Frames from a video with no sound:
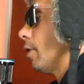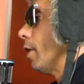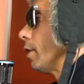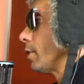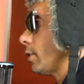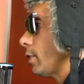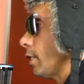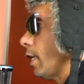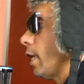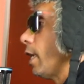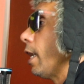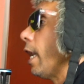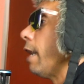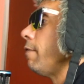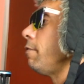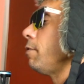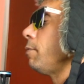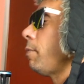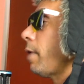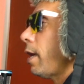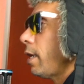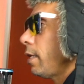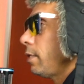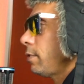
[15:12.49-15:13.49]
works. Yeah.
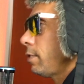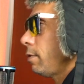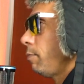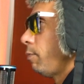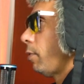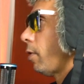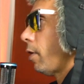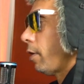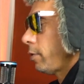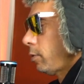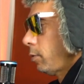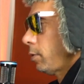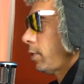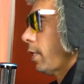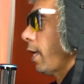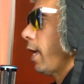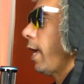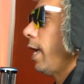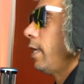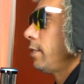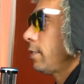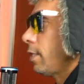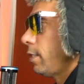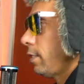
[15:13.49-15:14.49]
Everybody's a boss with their
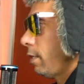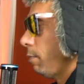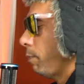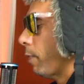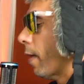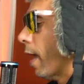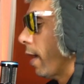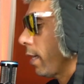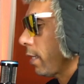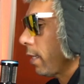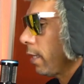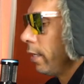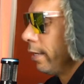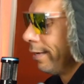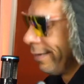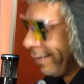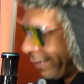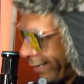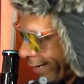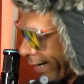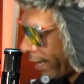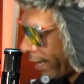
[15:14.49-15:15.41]
hands on their pocket. Yeah.